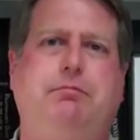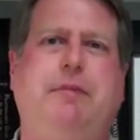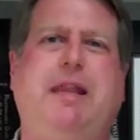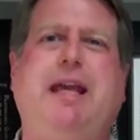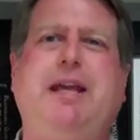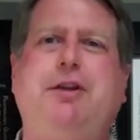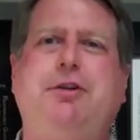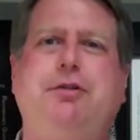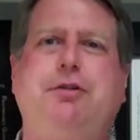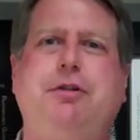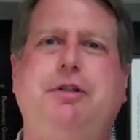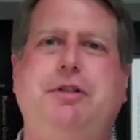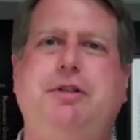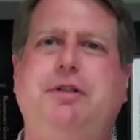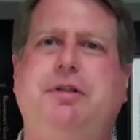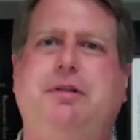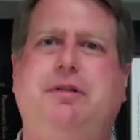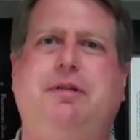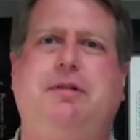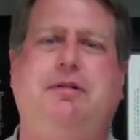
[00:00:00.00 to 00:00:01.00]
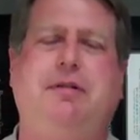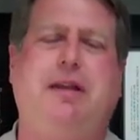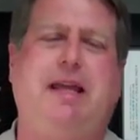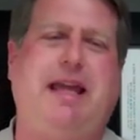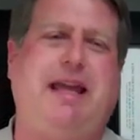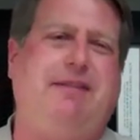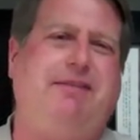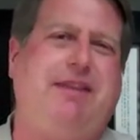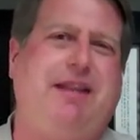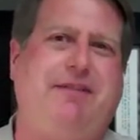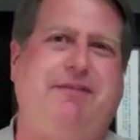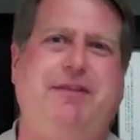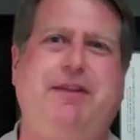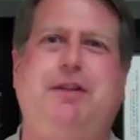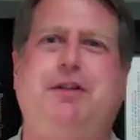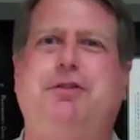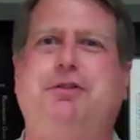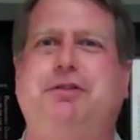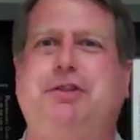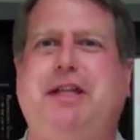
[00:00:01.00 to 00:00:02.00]
They could have that
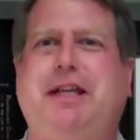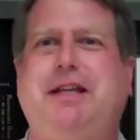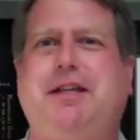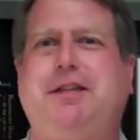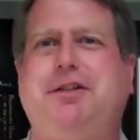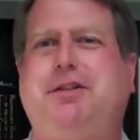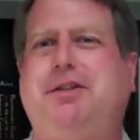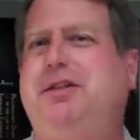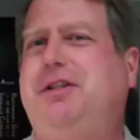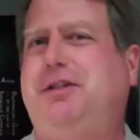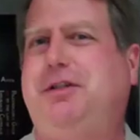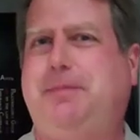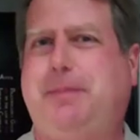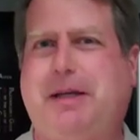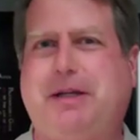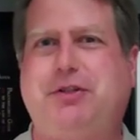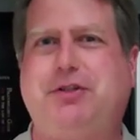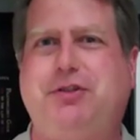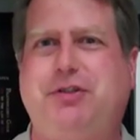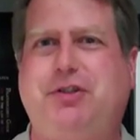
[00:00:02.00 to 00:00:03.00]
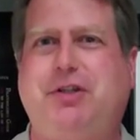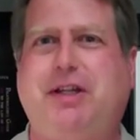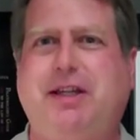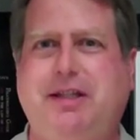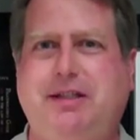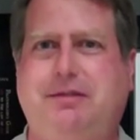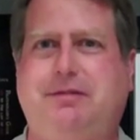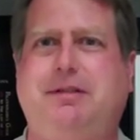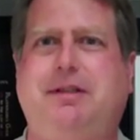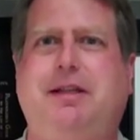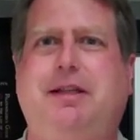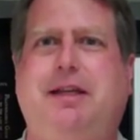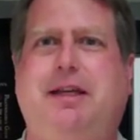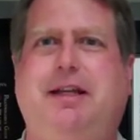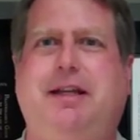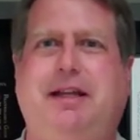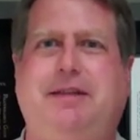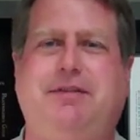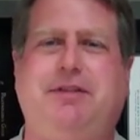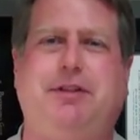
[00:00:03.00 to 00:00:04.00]
vehicle taken to the inspection site
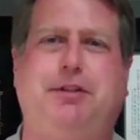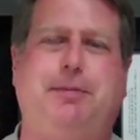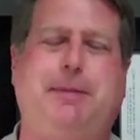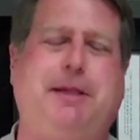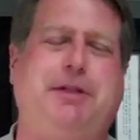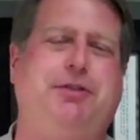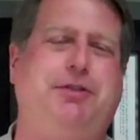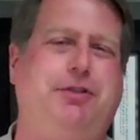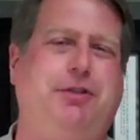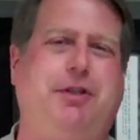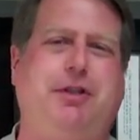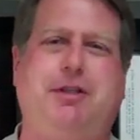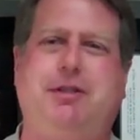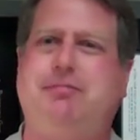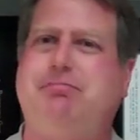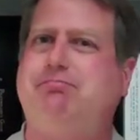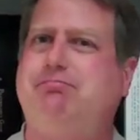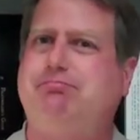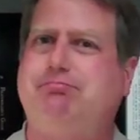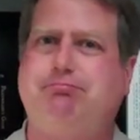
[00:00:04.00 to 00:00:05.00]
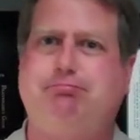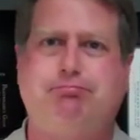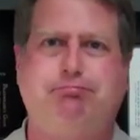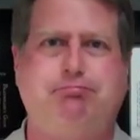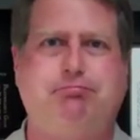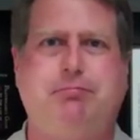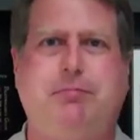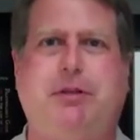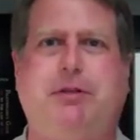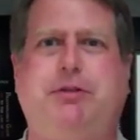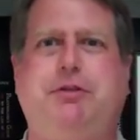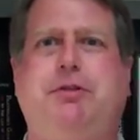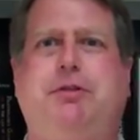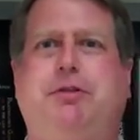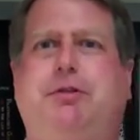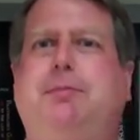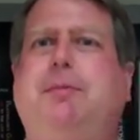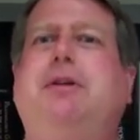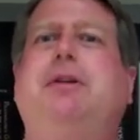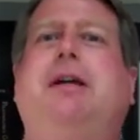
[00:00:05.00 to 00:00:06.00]
and have the inspection done,
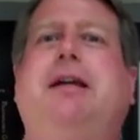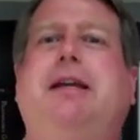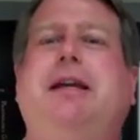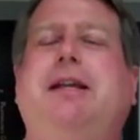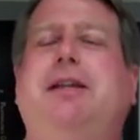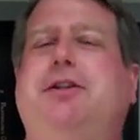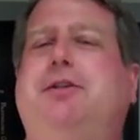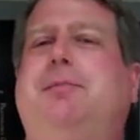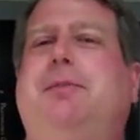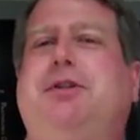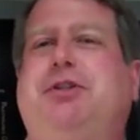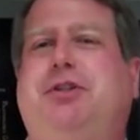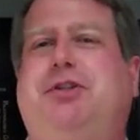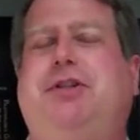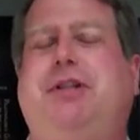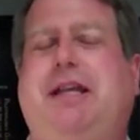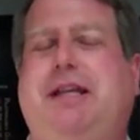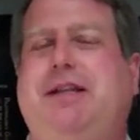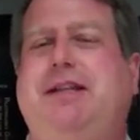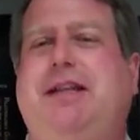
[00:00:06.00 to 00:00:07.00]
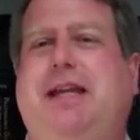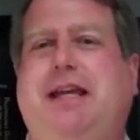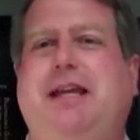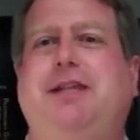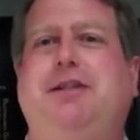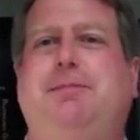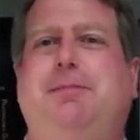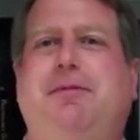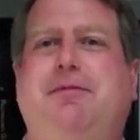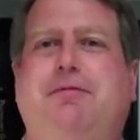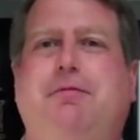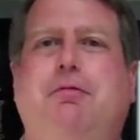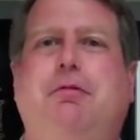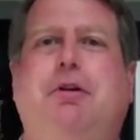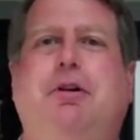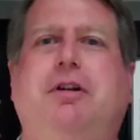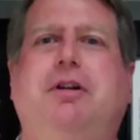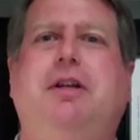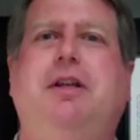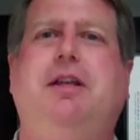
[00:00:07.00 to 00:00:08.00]
as much as 10 days
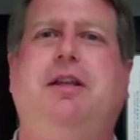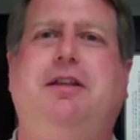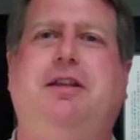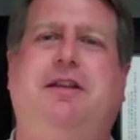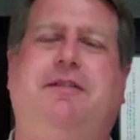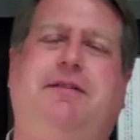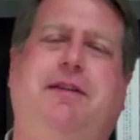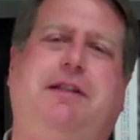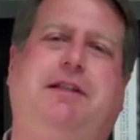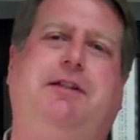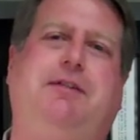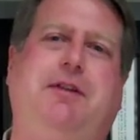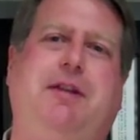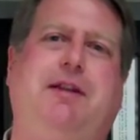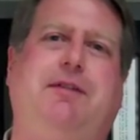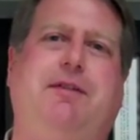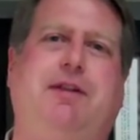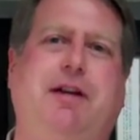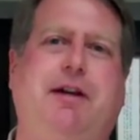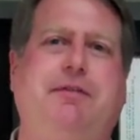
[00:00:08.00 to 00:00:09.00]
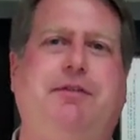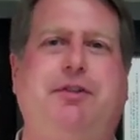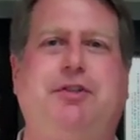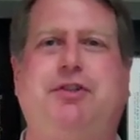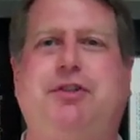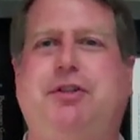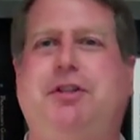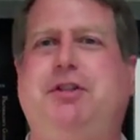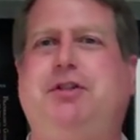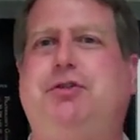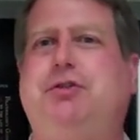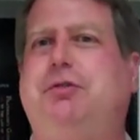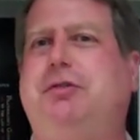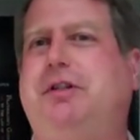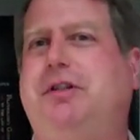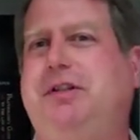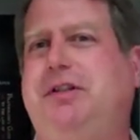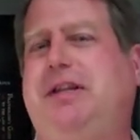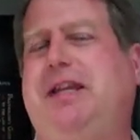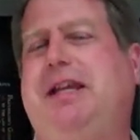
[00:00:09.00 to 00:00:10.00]
before the effective date of coverage, and the
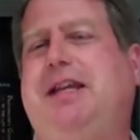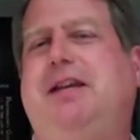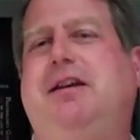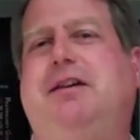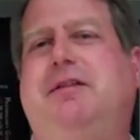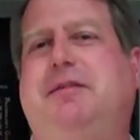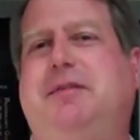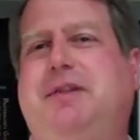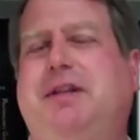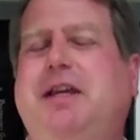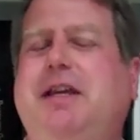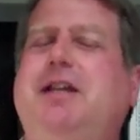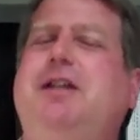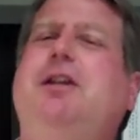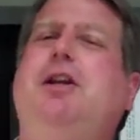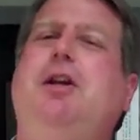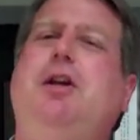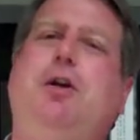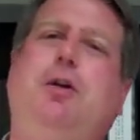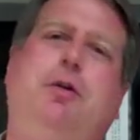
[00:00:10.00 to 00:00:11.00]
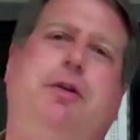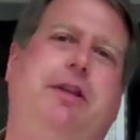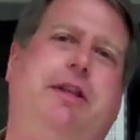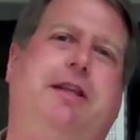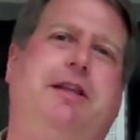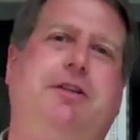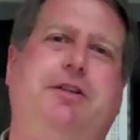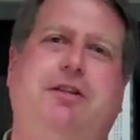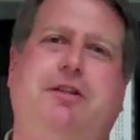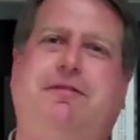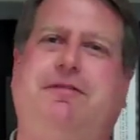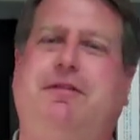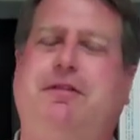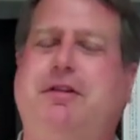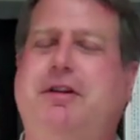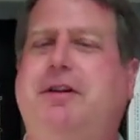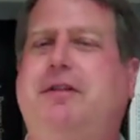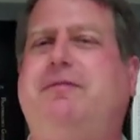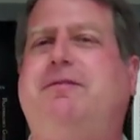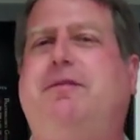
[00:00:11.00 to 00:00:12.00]
insurer can take care of it then, or they can
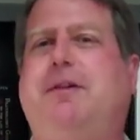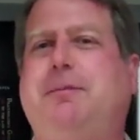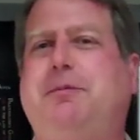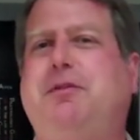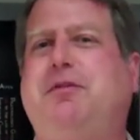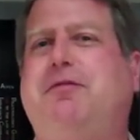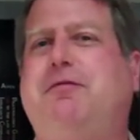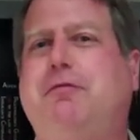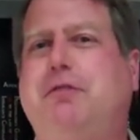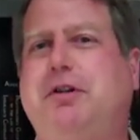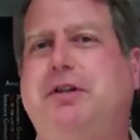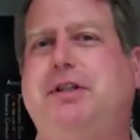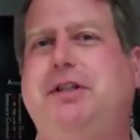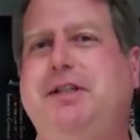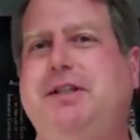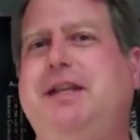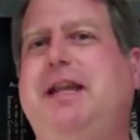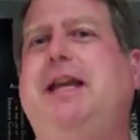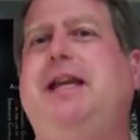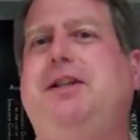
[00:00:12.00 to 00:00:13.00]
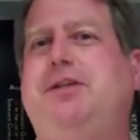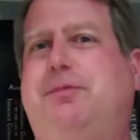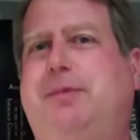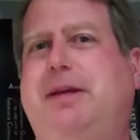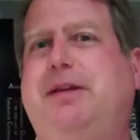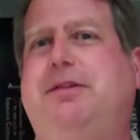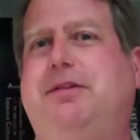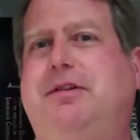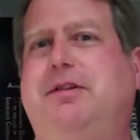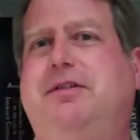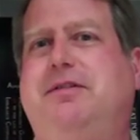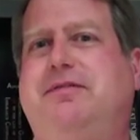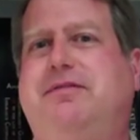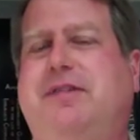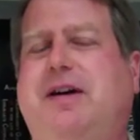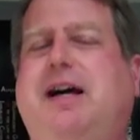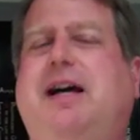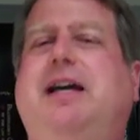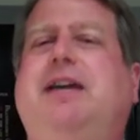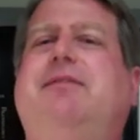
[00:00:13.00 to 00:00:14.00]
defer it for up to 14 days rather than
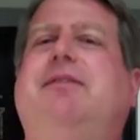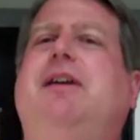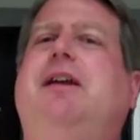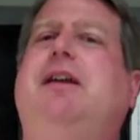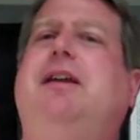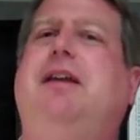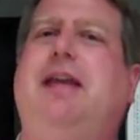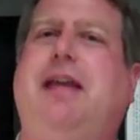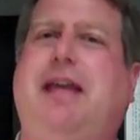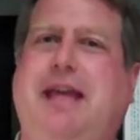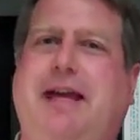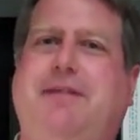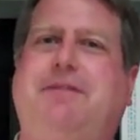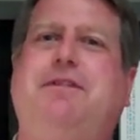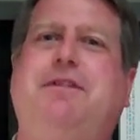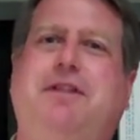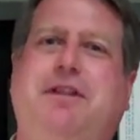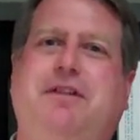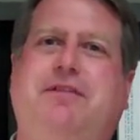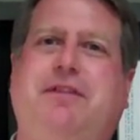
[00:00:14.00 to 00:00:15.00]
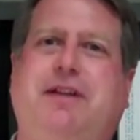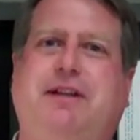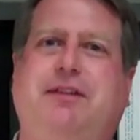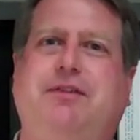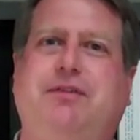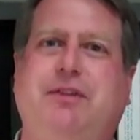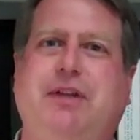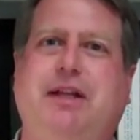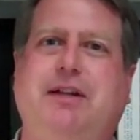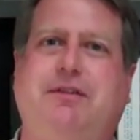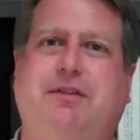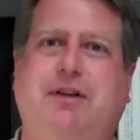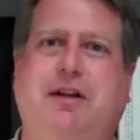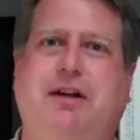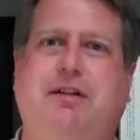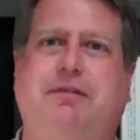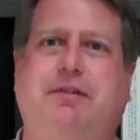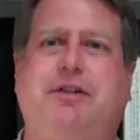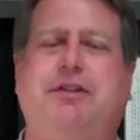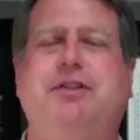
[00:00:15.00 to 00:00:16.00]
5 after the effective date of
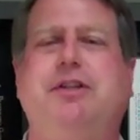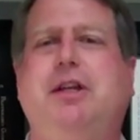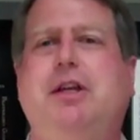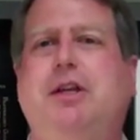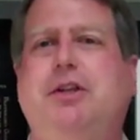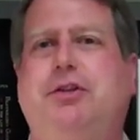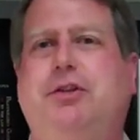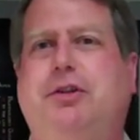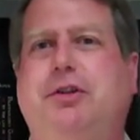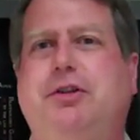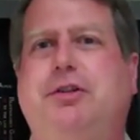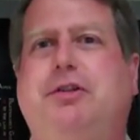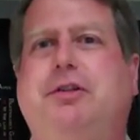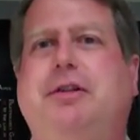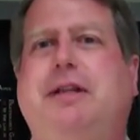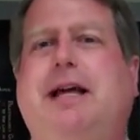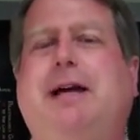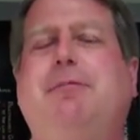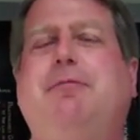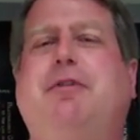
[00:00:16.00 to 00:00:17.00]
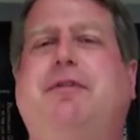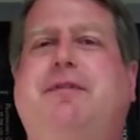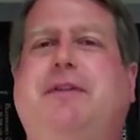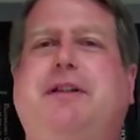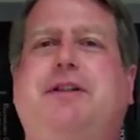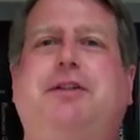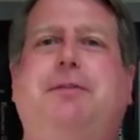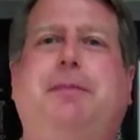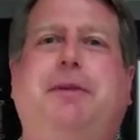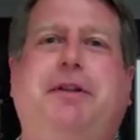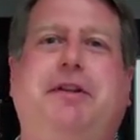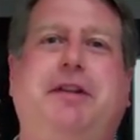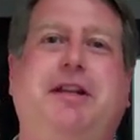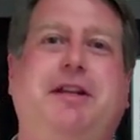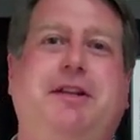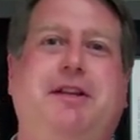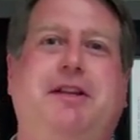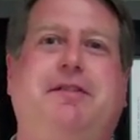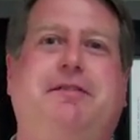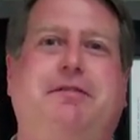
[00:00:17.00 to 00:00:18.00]
coverage. So there's a lot more
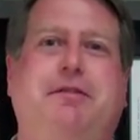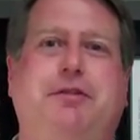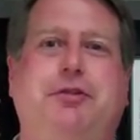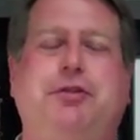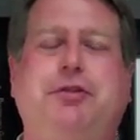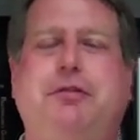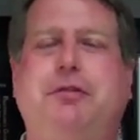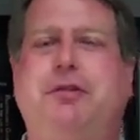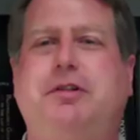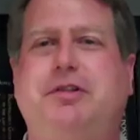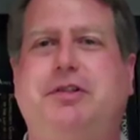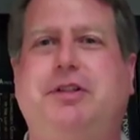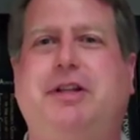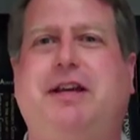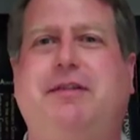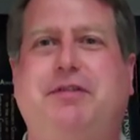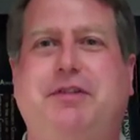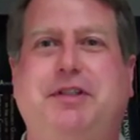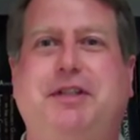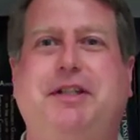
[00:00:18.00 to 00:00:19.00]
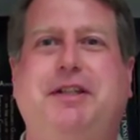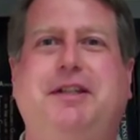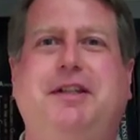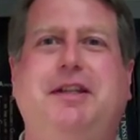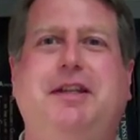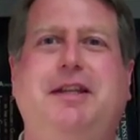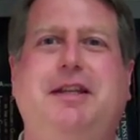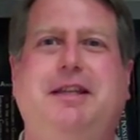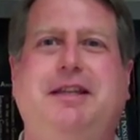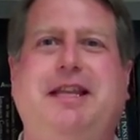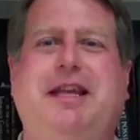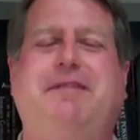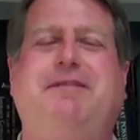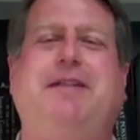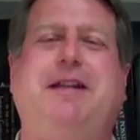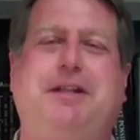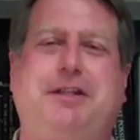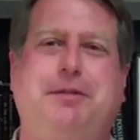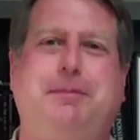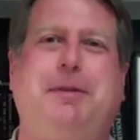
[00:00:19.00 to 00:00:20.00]
flexibility there for insurers, and obviously that
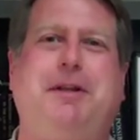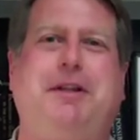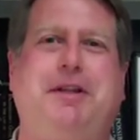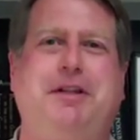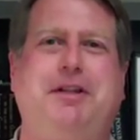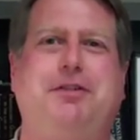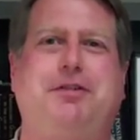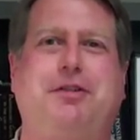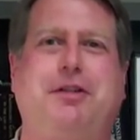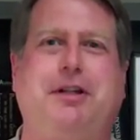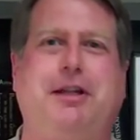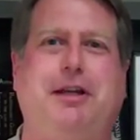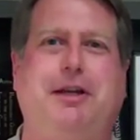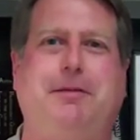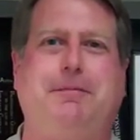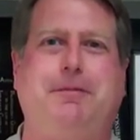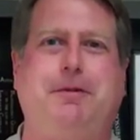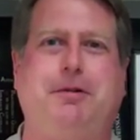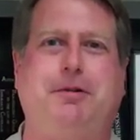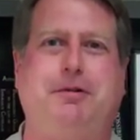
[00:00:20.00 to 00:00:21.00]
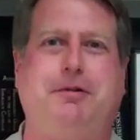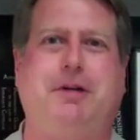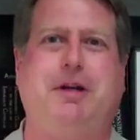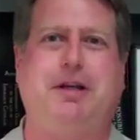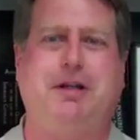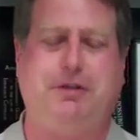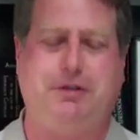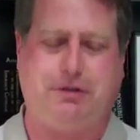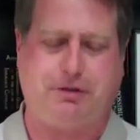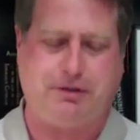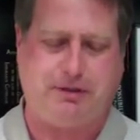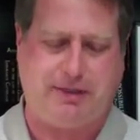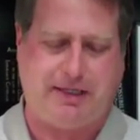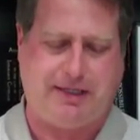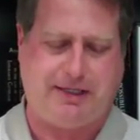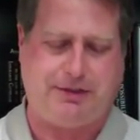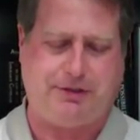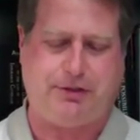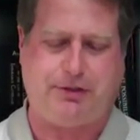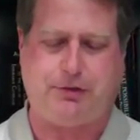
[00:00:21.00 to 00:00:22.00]
flexibility is going to help your
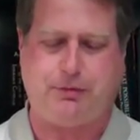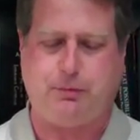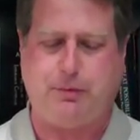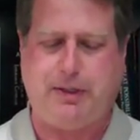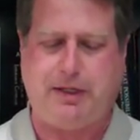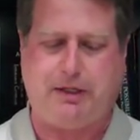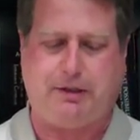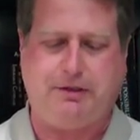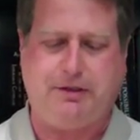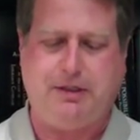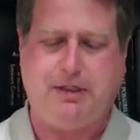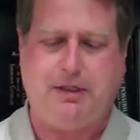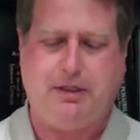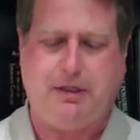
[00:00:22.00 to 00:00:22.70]
clients as well.